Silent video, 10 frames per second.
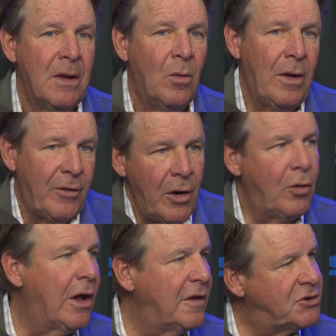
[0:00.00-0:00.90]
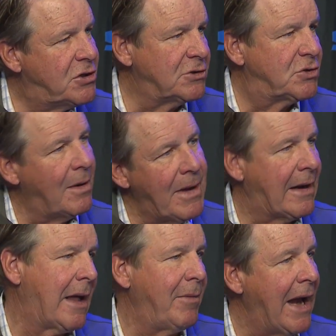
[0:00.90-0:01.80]
"Well, they're no good this year, so I'm
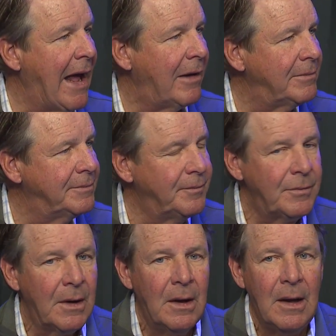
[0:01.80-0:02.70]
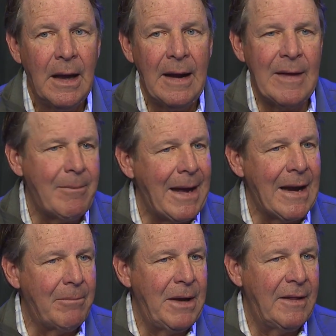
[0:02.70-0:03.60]
not coming out." And that may
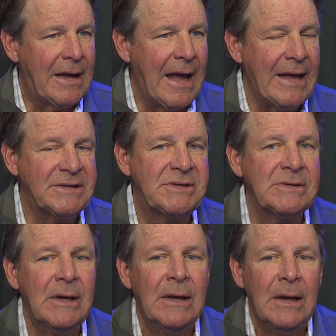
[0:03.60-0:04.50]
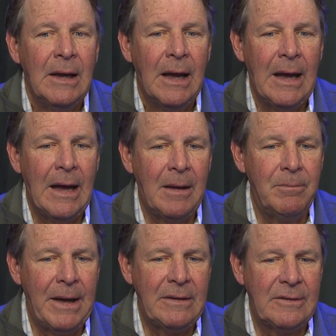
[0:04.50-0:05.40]
not be the case, uh,
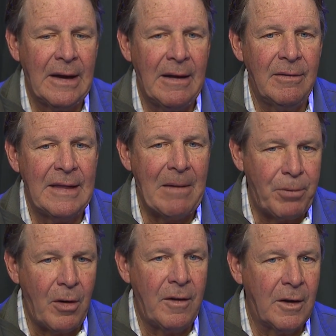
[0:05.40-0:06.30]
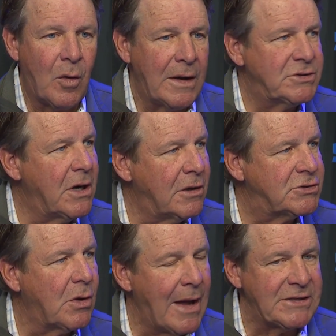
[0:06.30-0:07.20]
but uh, that part of the equation
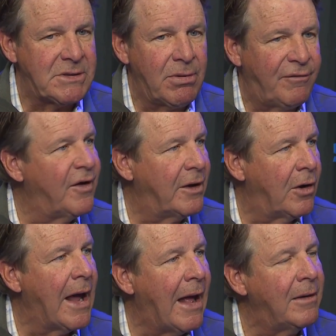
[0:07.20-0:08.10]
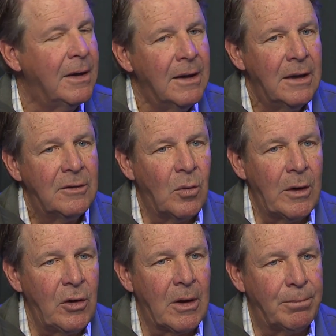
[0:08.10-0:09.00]
also has to be figured out to
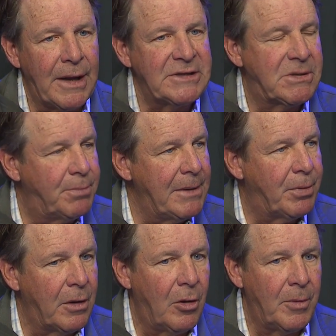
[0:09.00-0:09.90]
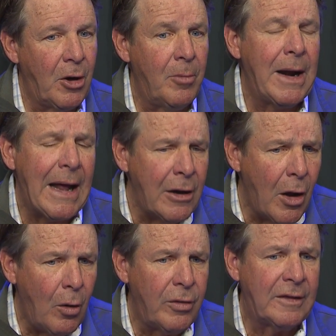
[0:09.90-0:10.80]
where you can play some people home and home. And I
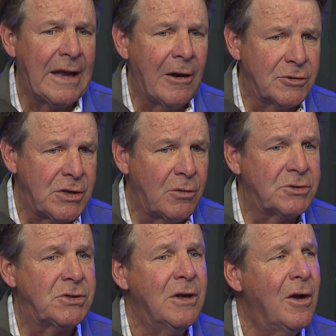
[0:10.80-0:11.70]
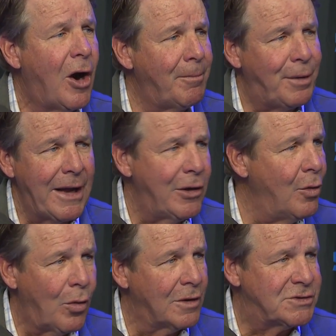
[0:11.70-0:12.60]
know that the Arizonas aren't playing
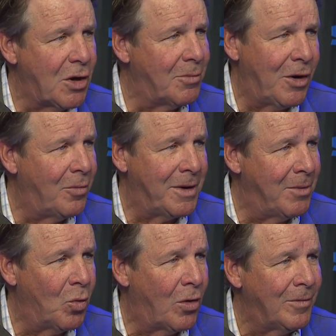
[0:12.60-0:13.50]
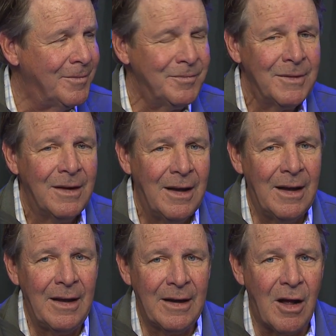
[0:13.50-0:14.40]
New Orleans home and home anymore.
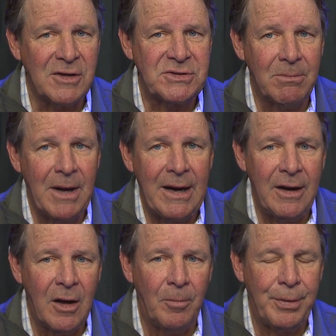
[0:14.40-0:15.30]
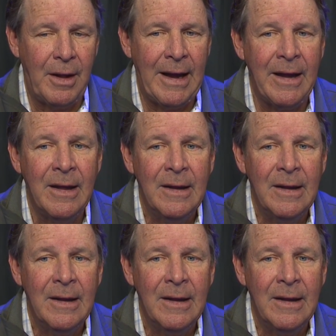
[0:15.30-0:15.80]
Uh, it costs them money to go play.